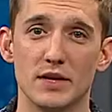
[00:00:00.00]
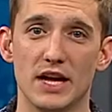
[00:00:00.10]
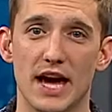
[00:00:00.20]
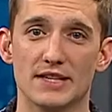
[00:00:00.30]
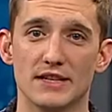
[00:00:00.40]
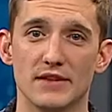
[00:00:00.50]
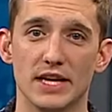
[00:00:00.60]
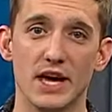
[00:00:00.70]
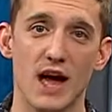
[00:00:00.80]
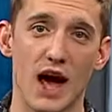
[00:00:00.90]
Media
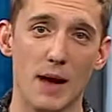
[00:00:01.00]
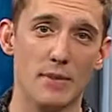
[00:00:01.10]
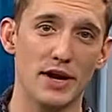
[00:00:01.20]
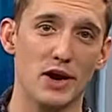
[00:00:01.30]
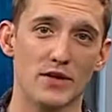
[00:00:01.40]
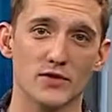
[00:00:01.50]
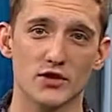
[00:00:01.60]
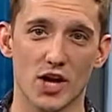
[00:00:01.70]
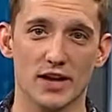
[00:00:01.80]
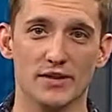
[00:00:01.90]
Activity, I'm Petty Officer
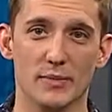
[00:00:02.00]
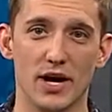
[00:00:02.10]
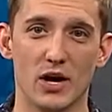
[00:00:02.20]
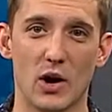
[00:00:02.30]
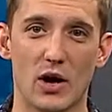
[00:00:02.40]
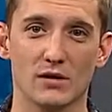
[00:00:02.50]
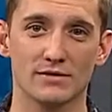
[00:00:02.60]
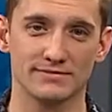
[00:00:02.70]
Jonathan Pancall.